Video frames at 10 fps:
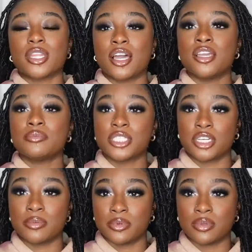I am
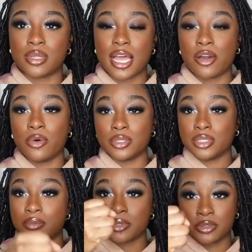terrible at
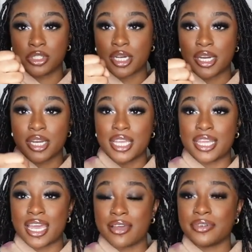holding the blow dryer
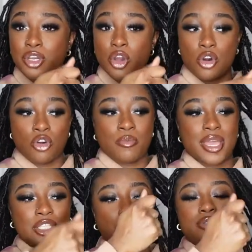and having a comb
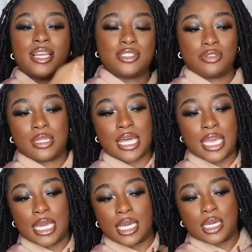and trying to
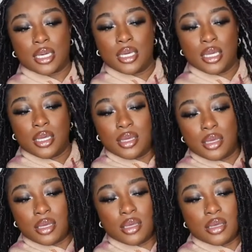like
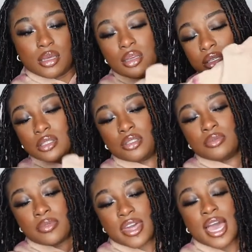
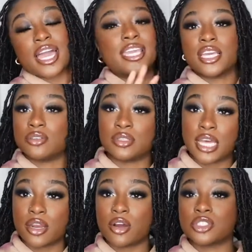do that. I can't do
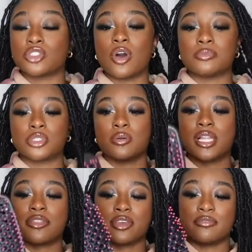that at all. So I'm so
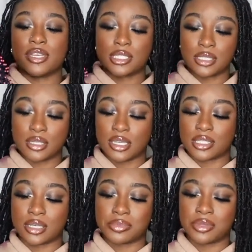glad they invented
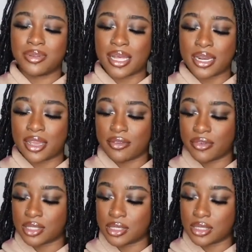this, and I'm so glad I
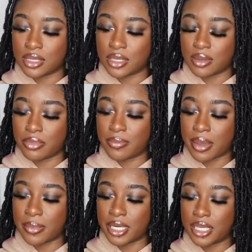invested and put
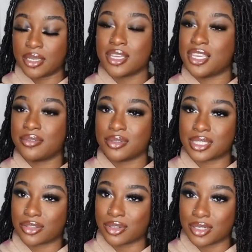my money, even though it's
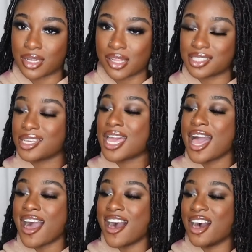like $30.
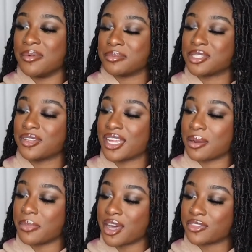I'm so glad
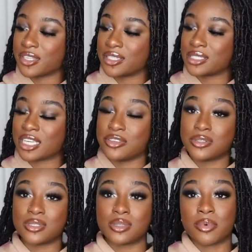I bought this. I
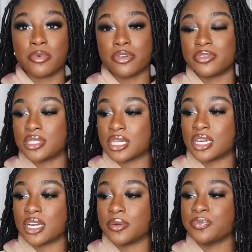use this on my boyfriend's
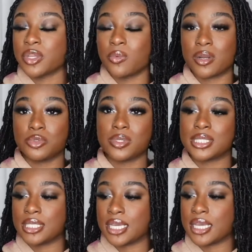hair when I'm
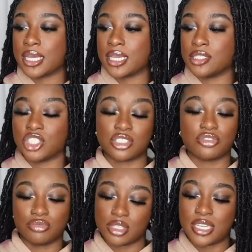twisting it and
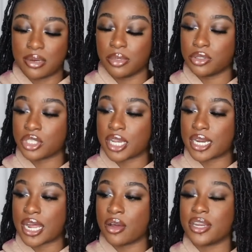just need to blow dry it
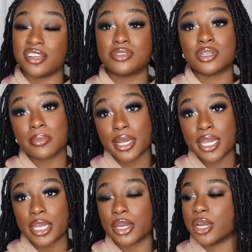out. And I use it on my
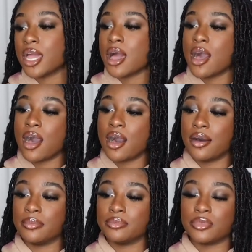hair.
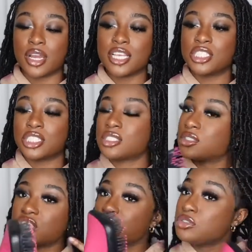It's
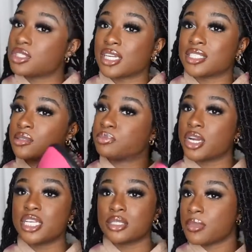just use it as a
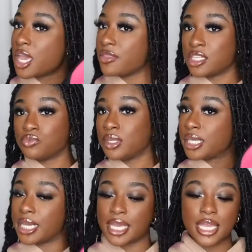brush, man. That's
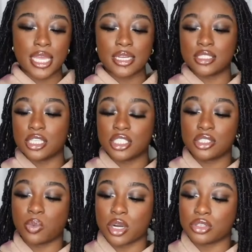really it. And it
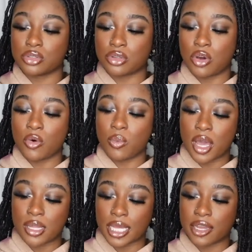just works so
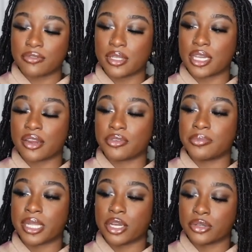well. Like, I feel like every
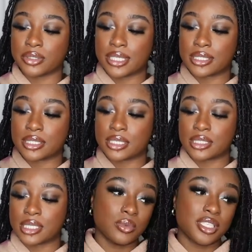black girl needs
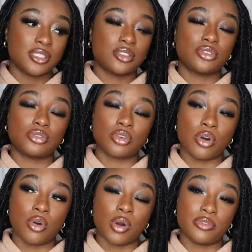this. This is
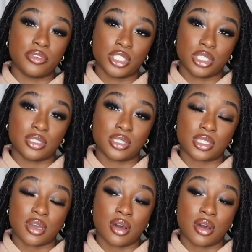so efficient.